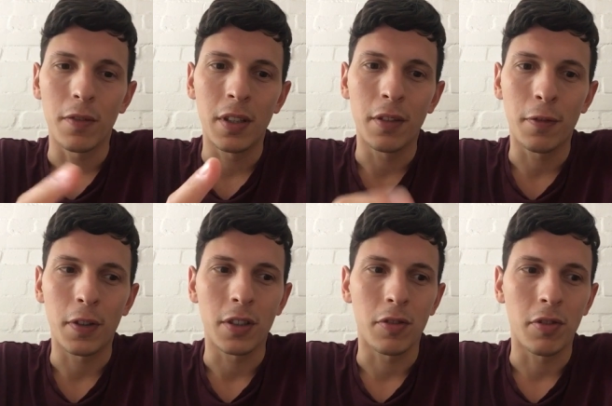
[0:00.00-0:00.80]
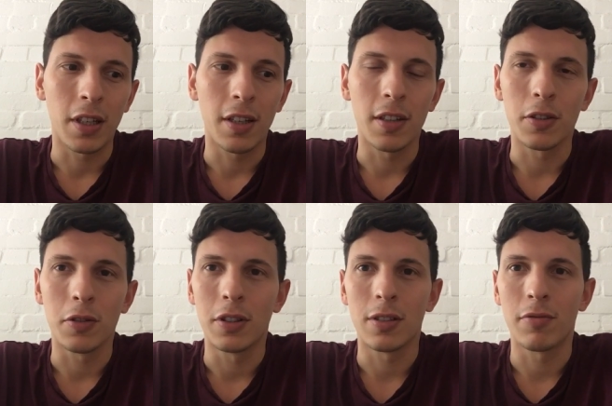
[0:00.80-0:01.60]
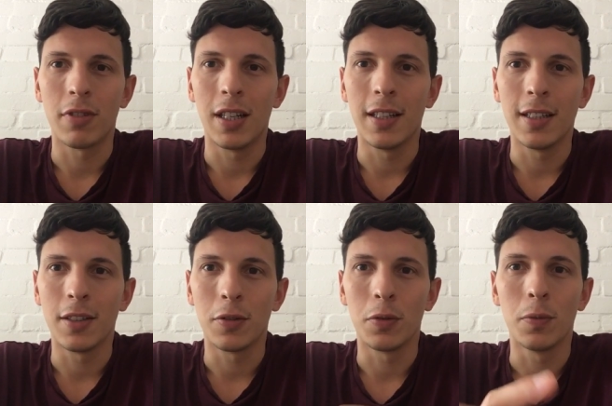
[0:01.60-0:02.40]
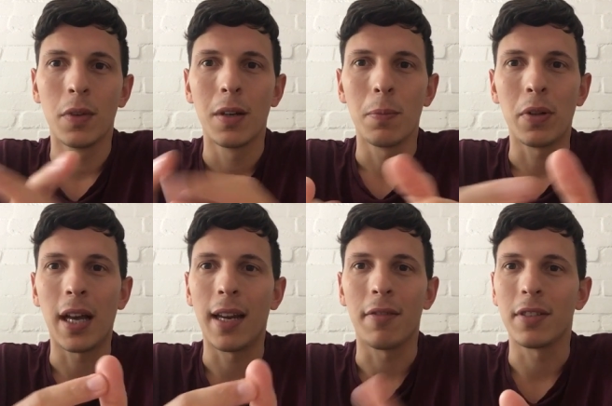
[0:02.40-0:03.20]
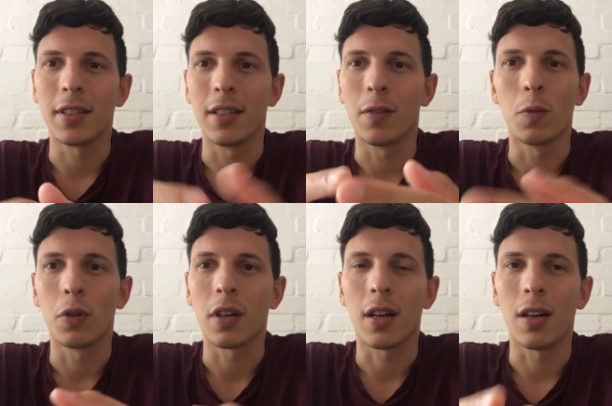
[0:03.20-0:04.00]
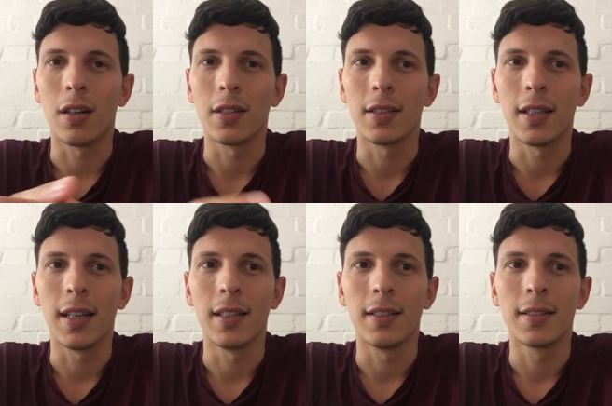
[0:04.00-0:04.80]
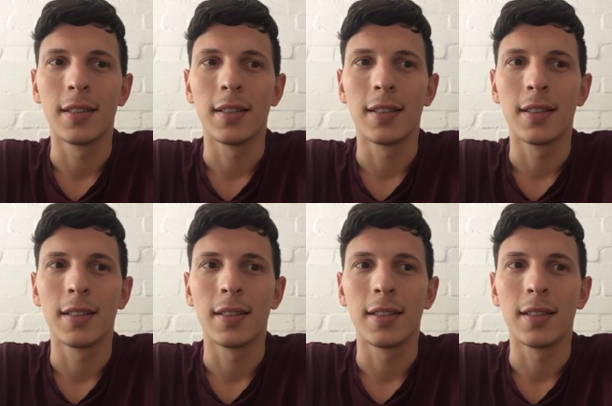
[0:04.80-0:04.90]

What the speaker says: in the first 3 years, you just really need to plan everything, work hard, and